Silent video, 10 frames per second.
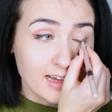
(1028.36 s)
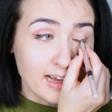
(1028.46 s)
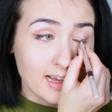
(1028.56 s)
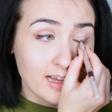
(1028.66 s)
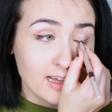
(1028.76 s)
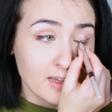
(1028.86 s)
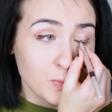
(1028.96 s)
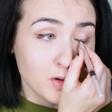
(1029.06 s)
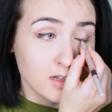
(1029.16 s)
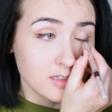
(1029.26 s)
I
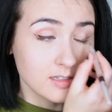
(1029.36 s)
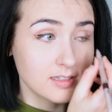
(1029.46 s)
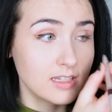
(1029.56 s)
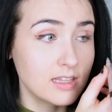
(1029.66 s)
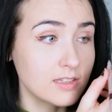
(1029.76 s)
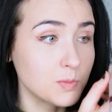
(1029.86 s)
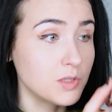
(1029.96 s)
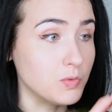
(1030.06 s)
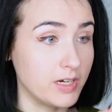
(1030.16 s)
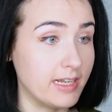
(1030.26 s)
want to see this
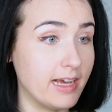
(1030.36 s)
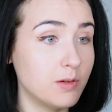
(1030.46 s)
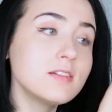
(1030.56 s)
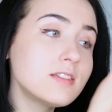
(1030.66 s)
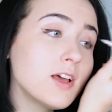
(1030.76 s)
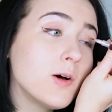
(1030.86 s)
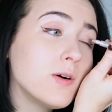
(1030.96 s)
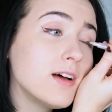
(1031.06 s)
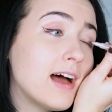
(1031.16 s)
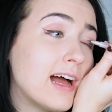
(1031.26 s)
one right now.
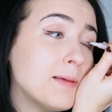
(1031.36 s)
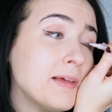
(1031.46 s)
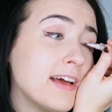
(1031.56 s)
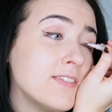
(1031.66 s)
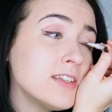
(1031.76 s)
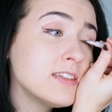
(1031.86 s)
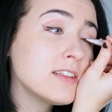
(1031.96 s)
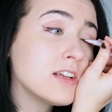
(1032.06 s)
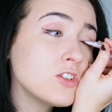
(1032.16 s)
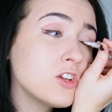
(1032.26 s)
So I'm having to
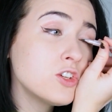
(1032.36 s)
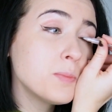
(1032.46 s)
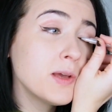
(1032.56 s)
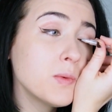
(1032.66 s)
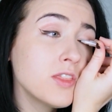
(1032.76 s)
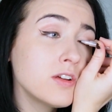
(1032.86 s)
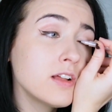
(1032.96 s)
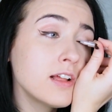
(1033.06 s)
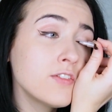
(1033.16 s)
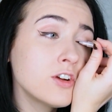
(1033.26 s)
not judge it by whether or
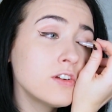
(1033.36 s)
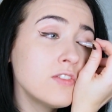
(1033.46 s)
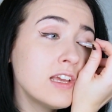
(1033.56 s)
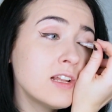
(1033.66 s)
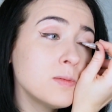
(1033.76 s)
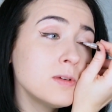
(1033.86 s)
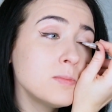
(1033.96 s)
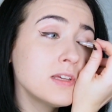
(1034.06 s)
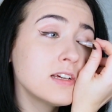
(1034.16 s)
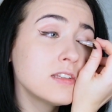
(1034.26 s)
not I've heard of the anime
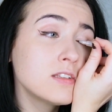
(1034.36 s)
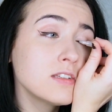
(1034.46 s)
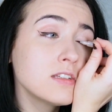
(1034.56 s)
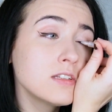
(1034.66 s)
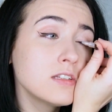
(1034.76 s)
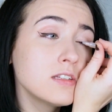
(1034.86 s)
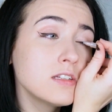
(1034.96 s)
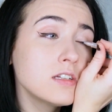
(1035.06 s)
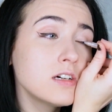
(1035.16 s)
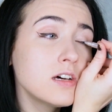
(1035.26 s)
because
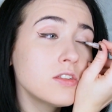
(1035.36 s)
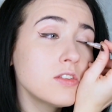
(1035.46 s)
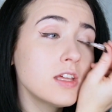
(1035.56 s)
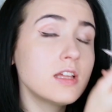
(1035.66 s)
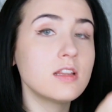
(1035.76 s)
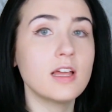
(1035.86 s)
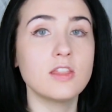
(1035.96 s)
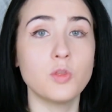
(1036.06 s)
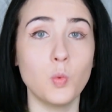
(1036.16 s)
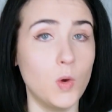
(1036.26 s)
other than
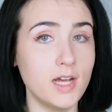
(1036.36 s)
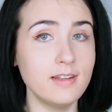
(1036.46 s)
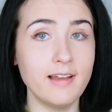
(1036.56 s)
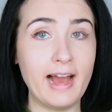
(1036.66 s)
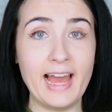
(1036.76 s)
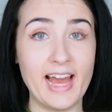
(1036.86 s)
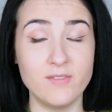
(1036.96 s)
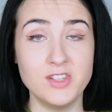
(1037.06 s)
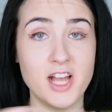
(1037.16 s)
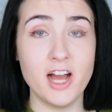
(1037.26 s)
like the one, I
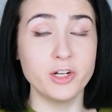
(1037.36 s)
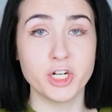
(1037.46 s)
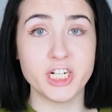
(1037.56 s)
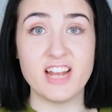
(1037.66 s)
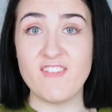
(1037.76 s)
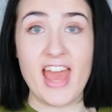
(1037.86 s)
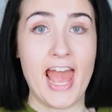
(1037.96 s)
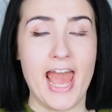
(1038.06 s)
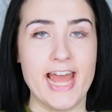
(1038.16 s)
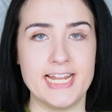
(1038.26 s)
have not heard of
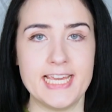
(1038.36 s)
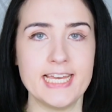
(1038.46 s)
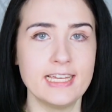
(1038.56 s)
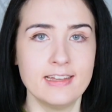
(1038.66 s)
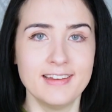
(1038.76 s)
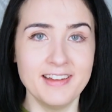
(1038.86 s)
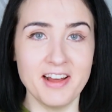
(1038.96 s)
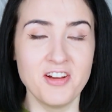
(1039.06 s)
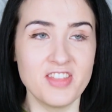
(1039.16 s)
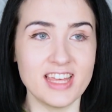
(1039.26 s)
any
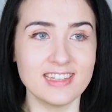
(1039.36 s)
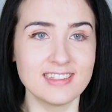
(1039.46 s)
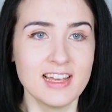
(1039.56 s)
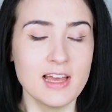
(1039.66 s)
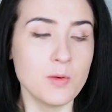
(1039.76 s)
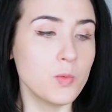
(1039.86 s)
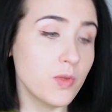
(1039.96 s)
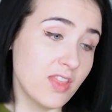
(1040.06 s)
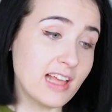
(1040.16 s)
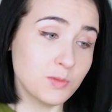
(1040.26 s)
of these.
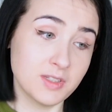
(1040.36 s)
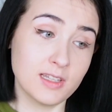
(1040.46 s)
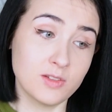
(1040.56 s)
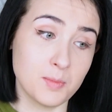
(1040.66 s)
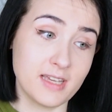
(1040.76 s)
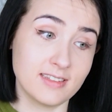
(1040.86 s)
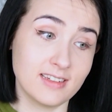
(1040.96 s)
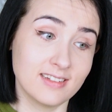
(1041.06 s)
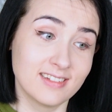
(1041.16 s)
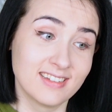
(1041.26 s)
And that one sounds amazing.